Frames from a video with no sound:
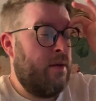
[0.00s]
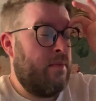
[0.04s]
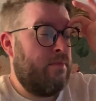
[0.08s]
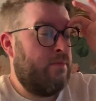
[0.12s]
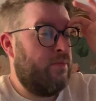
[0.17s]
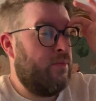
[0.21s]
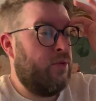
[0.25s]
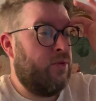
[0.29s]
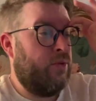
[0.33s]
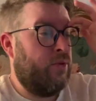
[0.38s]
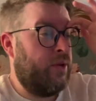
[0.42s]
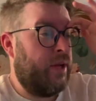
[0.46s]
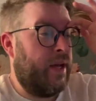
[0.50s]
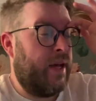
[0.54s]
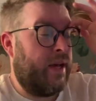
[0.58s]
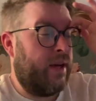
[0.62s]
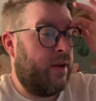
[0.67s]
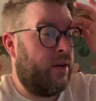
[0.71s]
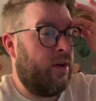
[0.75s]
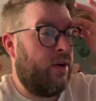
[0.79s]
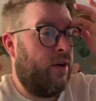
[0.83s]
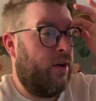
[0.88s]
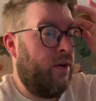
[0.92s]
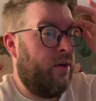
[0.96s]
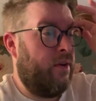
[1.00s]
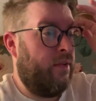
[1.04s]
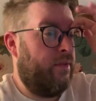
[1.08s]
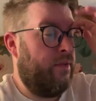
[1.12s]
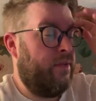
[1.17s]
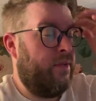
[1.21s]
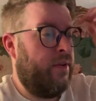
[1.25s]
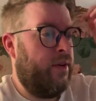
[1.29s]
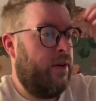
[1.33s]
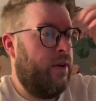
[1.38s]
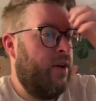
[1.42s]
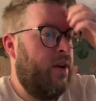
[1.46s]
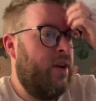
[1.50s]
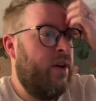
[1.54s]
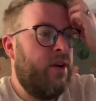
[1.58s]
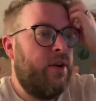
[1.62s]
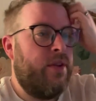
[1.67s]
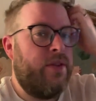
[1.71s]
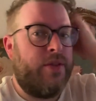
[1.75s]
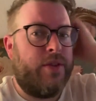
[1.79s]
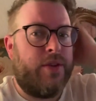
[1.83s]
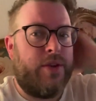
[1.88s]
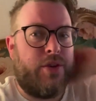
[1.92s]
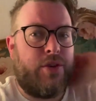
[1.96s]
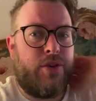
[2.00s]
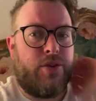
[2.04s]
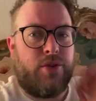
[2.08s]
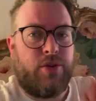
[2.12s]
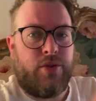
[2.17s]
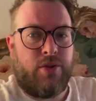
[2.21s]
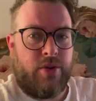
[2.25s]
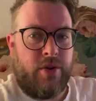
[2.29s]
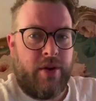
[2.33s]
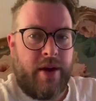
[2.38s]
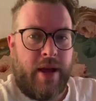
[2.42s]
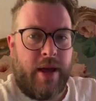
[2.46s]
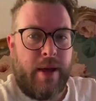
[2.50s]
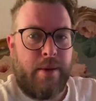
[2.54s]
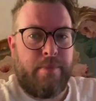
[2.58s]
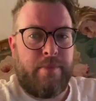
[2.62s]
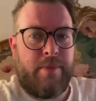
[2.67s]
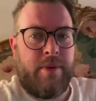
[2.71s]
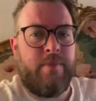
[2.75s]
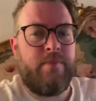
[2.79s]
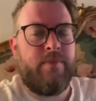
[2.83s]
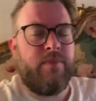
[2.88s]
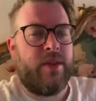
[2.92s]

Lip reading: morning of the trip.